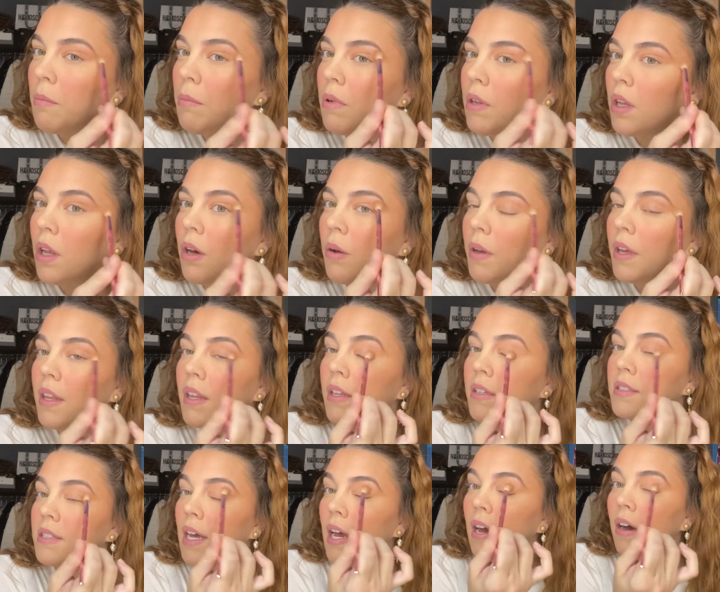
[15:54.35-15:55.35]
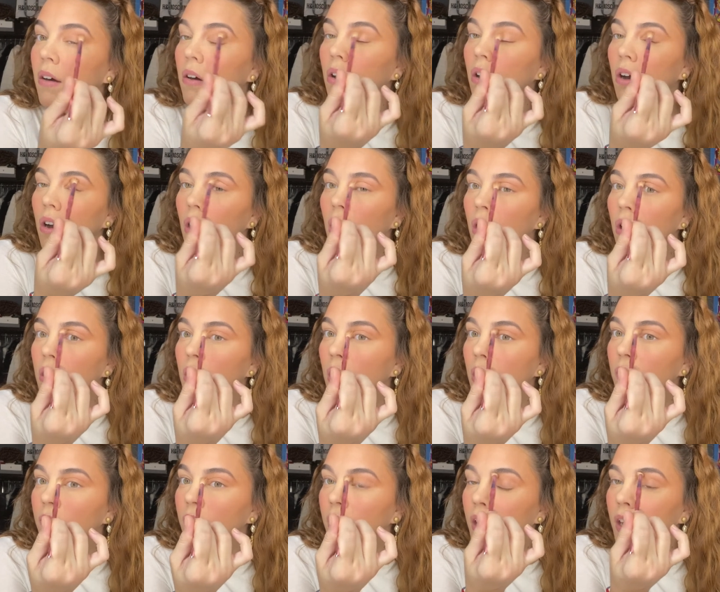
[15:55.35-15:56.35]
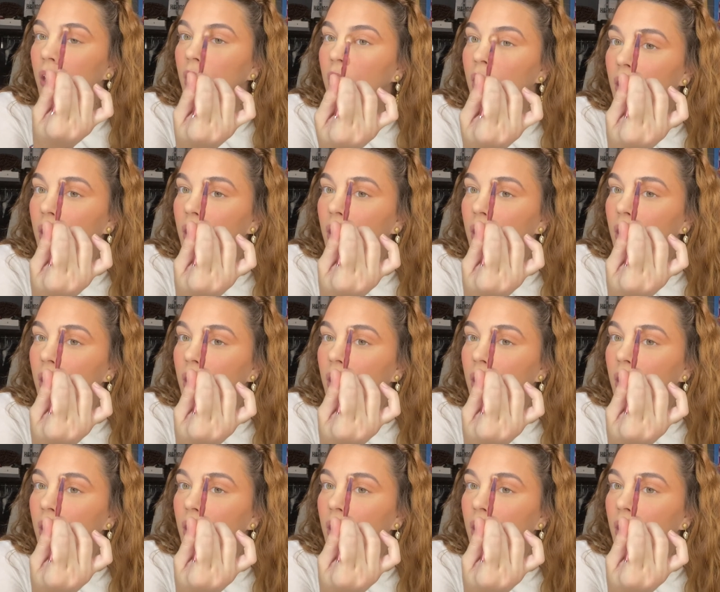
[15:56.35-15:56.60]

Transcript: blowing this out all over.